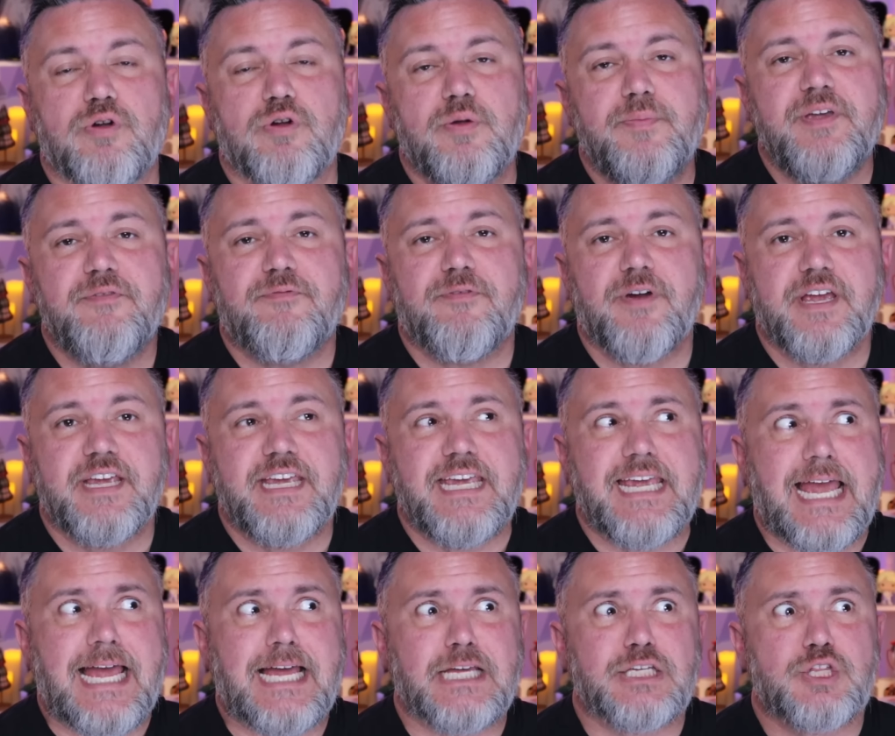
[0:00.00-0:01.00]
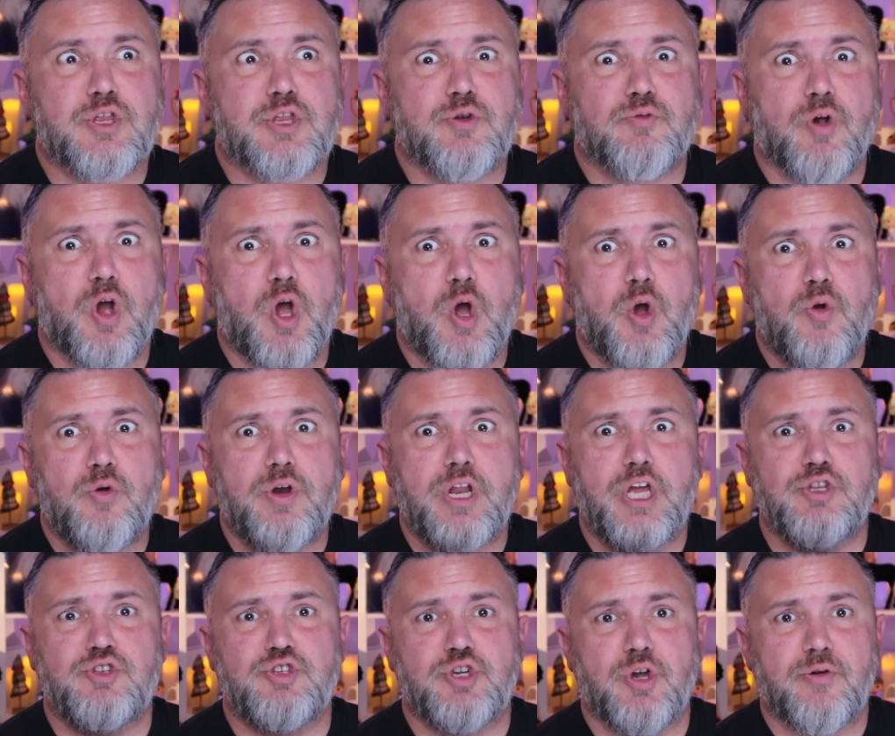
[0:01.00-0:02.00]
Ruby Franke has thrown
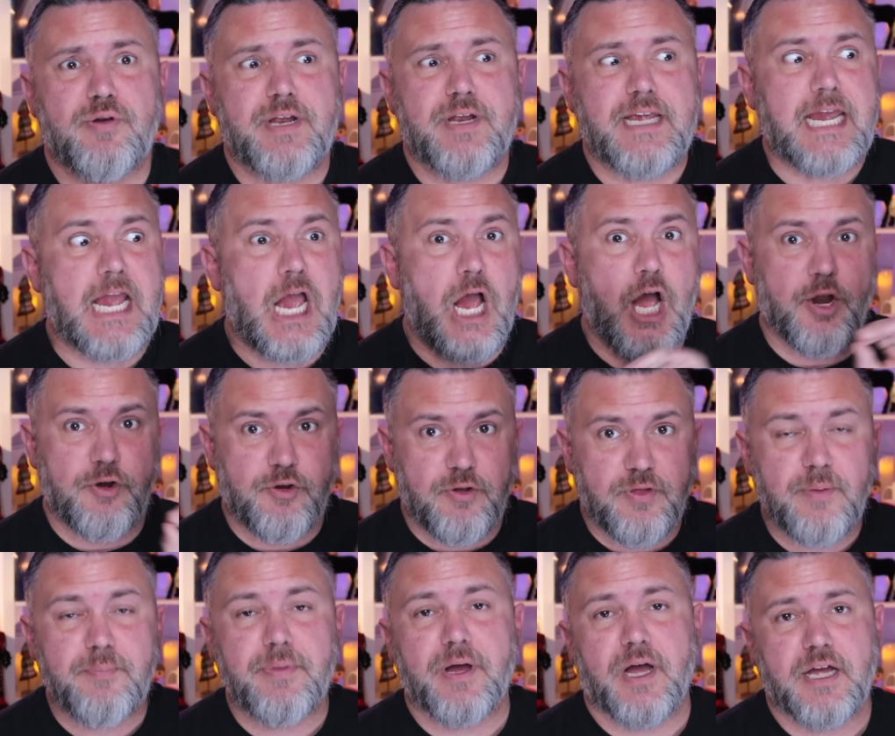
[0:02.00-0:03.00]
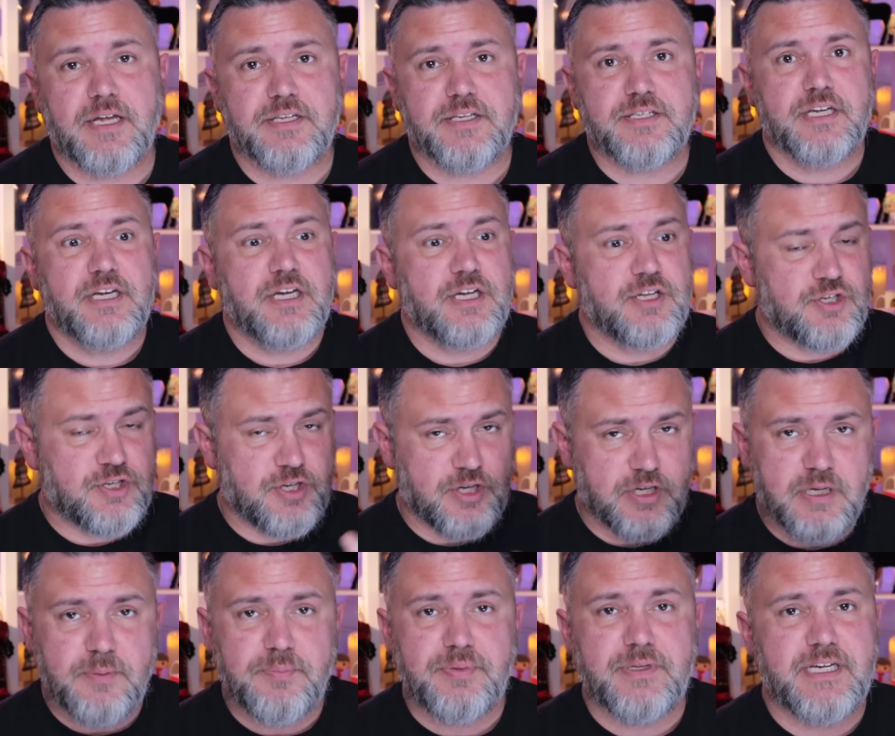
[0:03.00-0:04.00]
Jodi under the bus,
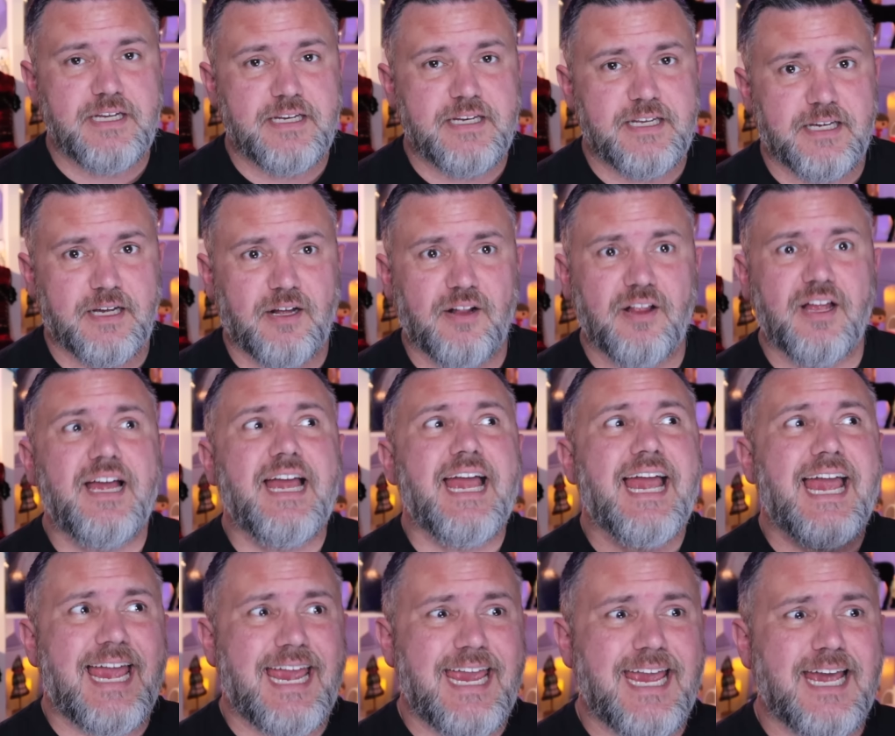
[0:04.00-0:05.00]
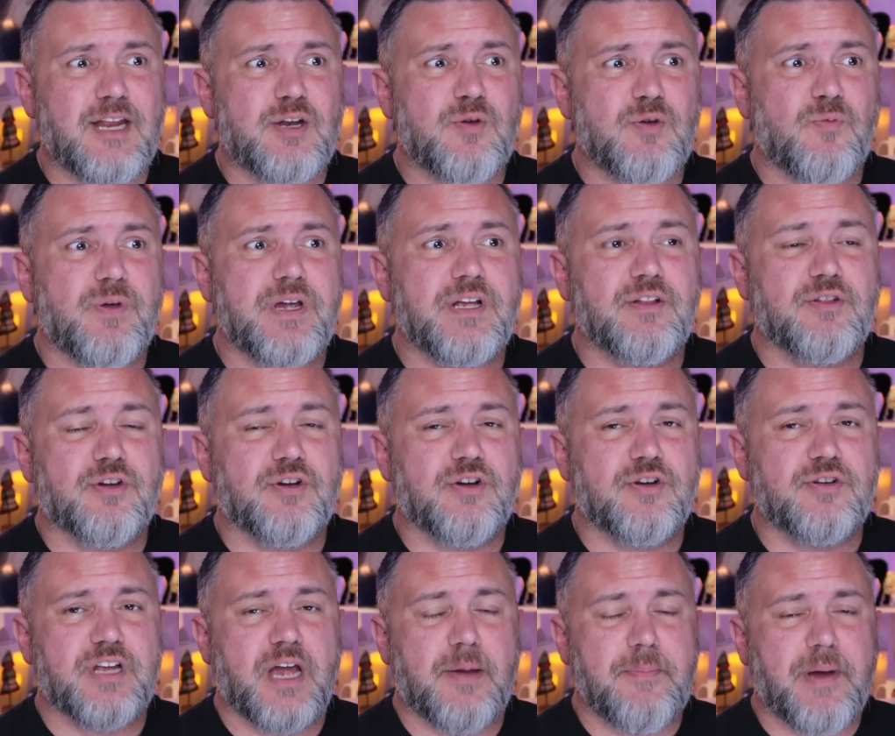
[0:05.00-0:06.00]
took a plea deal, and we
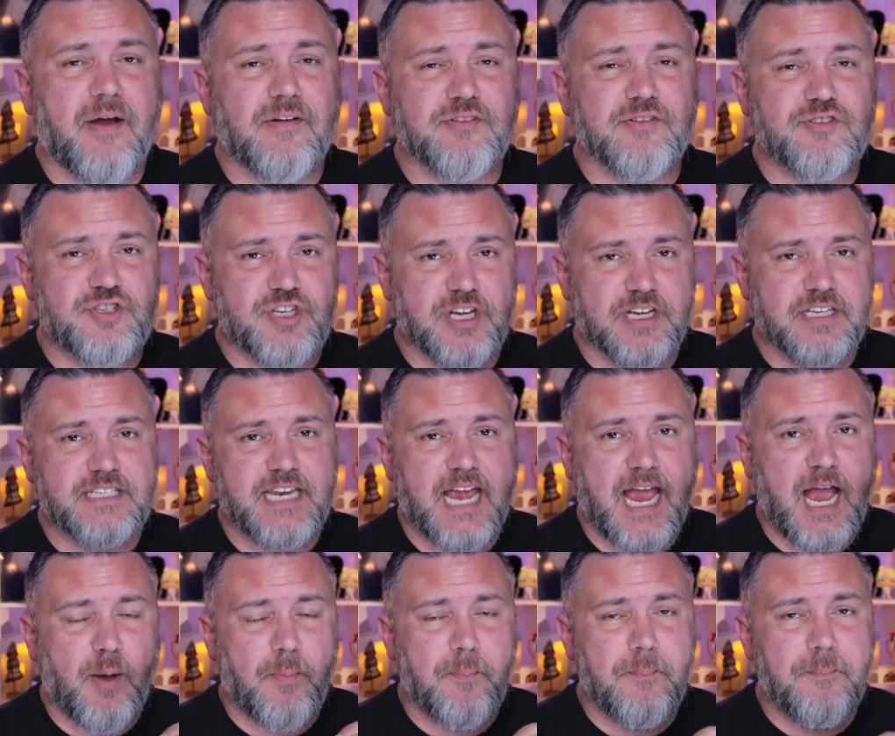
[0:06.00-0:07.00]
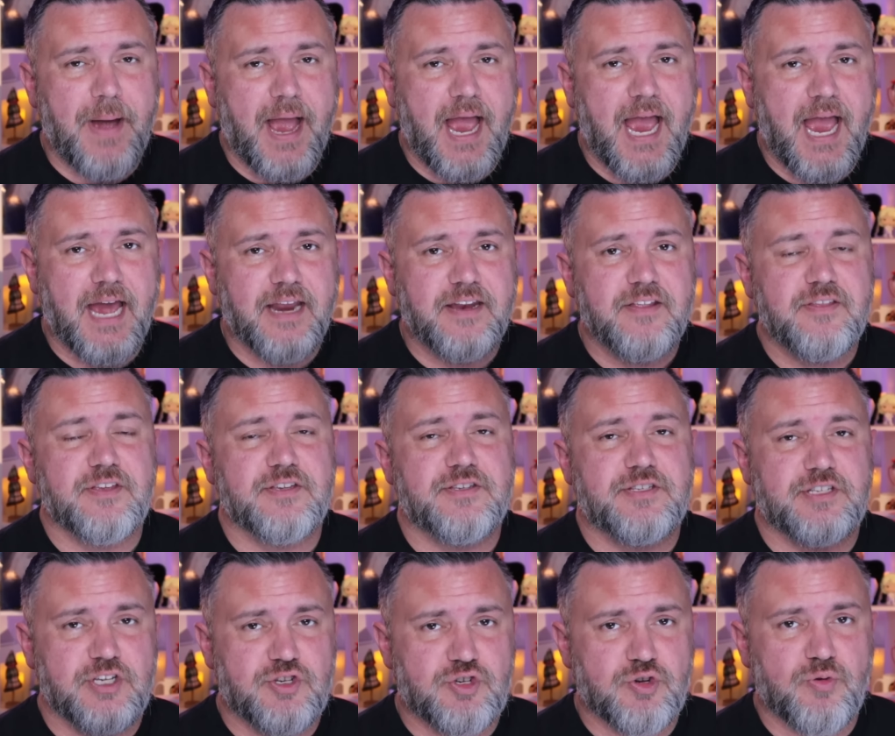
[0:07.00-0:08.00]
learned about just how bad the
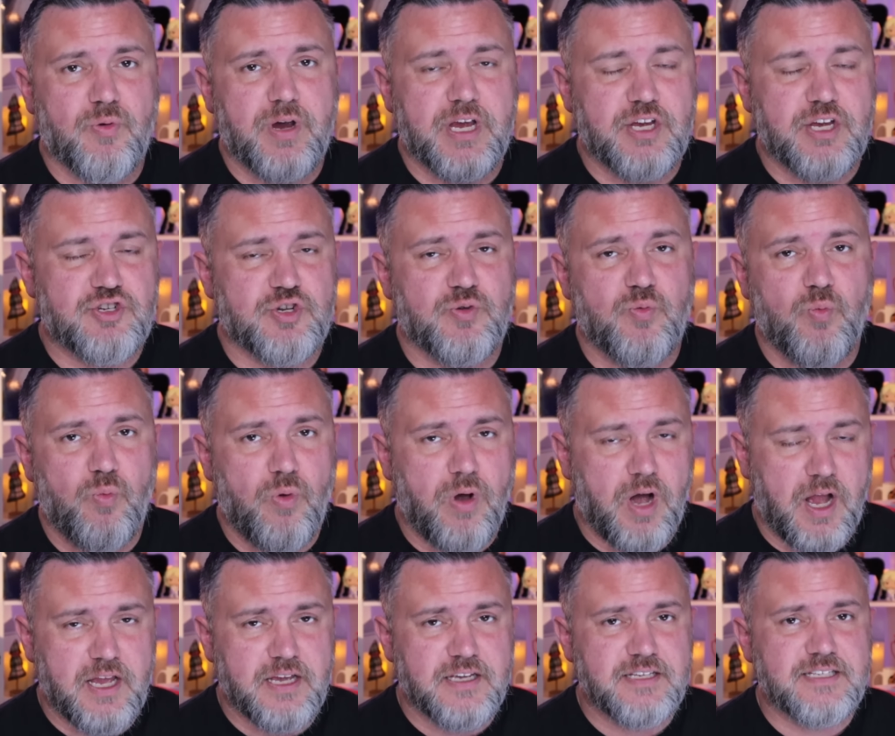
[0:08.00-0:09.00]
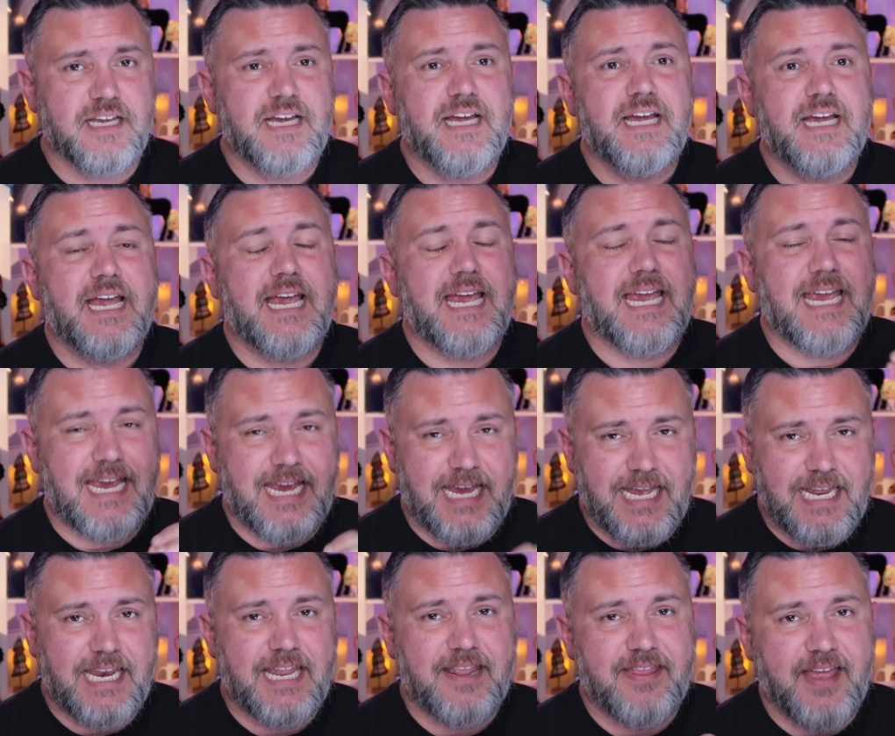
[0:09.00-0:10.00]
situation was
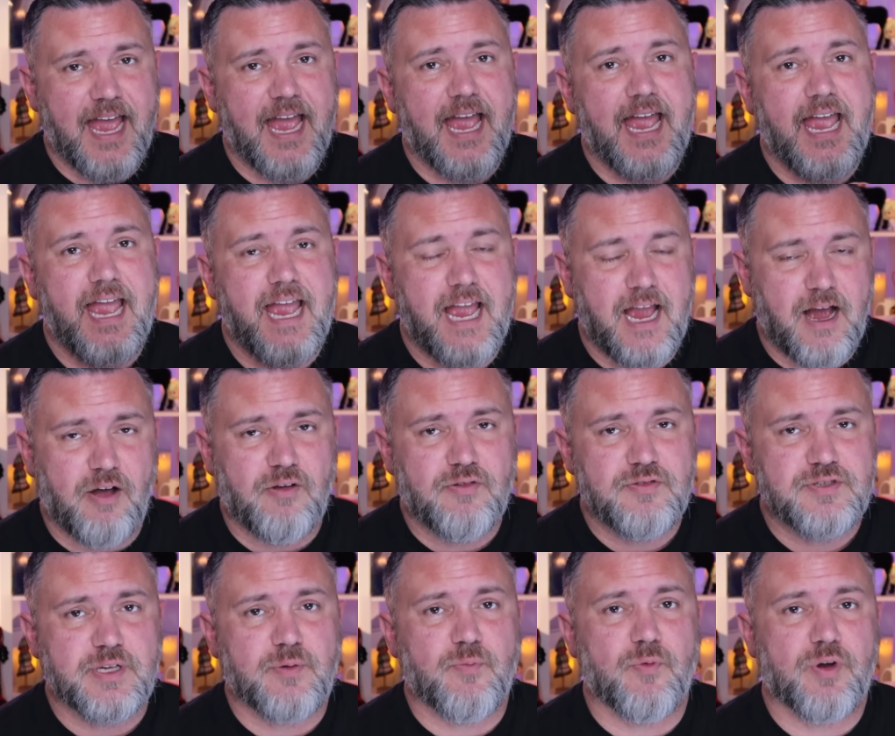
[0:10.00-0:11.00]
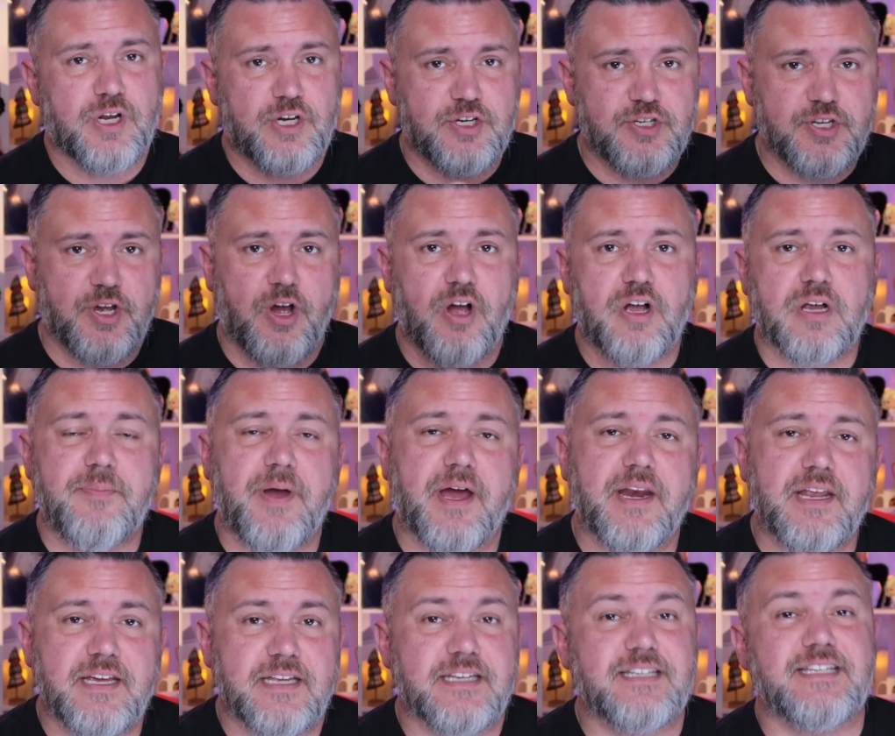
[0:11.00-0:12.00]
in that house, and we're going to talk about
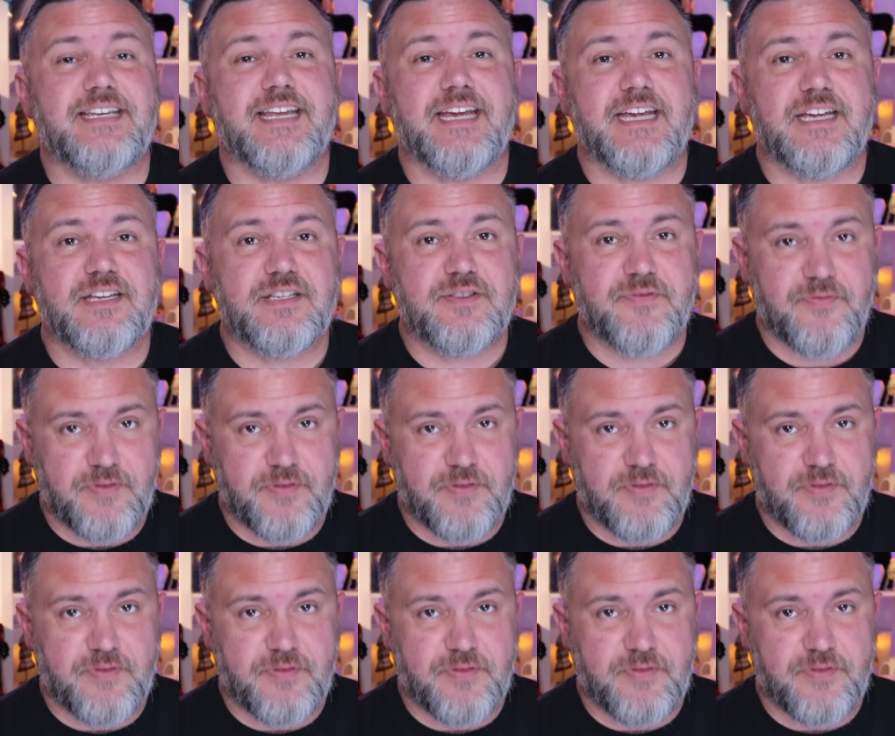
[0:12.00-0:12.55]
it in today's